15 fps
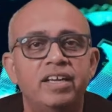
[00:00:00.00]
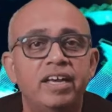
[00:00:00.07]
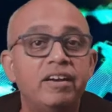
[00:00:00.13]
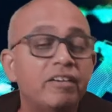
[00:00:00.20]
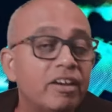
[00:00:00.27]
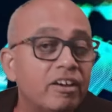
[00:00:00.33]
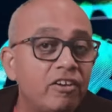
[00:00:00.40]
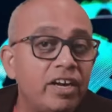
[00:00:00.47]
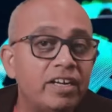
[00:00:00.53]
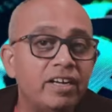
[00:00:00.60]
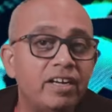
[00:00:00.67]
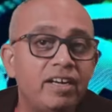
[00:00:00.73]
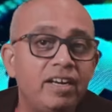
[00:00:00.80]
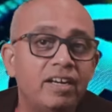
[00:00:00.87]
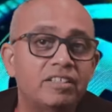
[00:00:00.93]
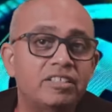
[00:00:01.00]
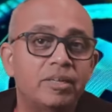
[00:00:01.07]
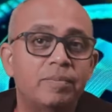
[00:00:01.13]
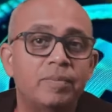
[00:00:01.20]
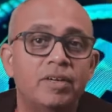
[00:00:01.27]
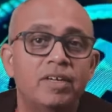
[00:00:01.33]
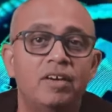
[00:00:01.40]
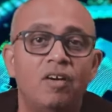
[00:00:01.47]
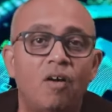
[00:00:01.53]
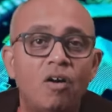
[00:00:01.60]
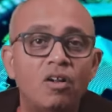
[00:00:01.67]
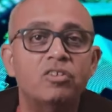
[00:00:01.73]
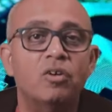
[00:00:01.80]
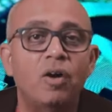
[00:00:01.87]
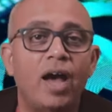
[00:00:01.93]
regulatory leadership
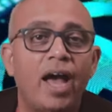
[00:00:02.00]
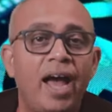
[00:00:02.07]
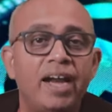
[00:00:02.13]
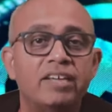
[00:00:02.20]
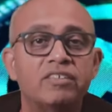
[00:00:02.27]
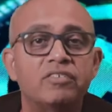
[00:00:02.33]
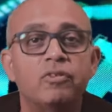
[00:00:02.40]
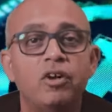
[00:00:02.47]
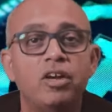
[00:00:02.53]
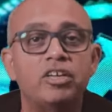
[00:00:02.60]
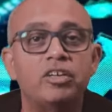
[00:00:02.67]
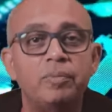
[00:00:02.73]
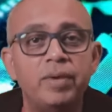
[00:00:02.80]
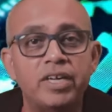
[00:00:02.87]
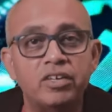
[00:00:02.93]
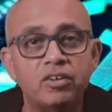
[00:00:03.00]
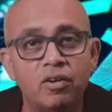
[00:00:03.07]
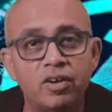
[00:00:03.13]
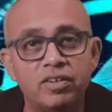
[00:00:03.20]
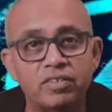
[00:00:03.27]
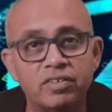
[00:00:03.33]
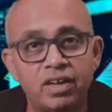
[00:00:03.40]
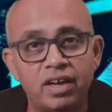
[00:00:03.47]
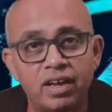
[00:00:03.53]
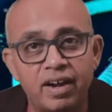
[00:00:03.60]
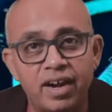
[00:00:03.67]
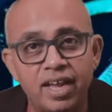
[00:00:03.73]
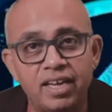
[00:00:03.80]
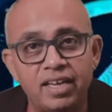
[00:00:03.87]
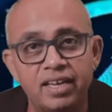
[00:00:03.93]
also adds fuel to Bitcoin's
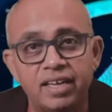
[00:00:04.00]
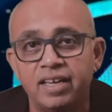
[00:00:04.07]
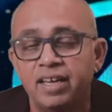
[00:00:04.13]
rally.